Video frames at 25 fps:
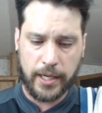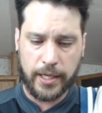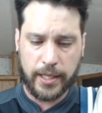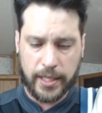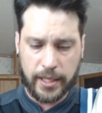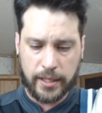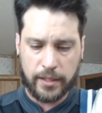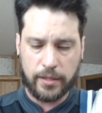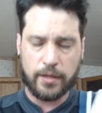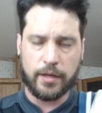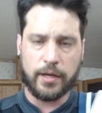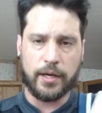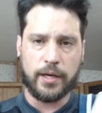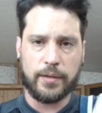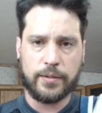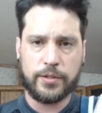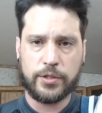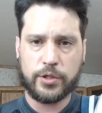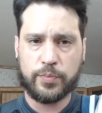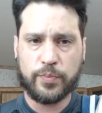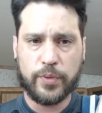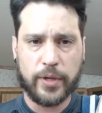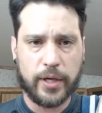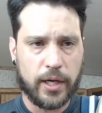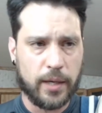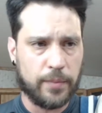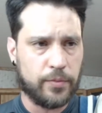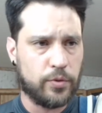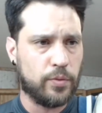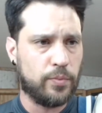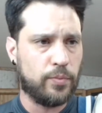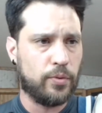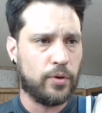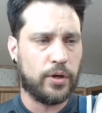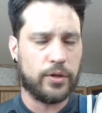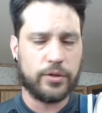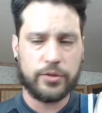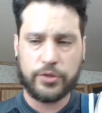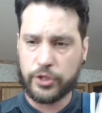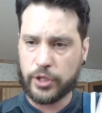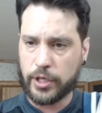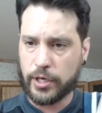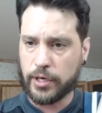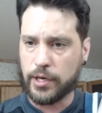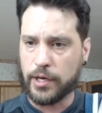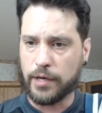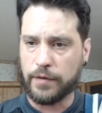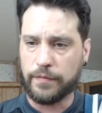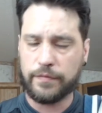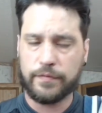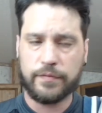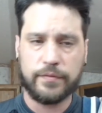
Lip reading: Get it hot. Just bring it up to a boil, shut it off.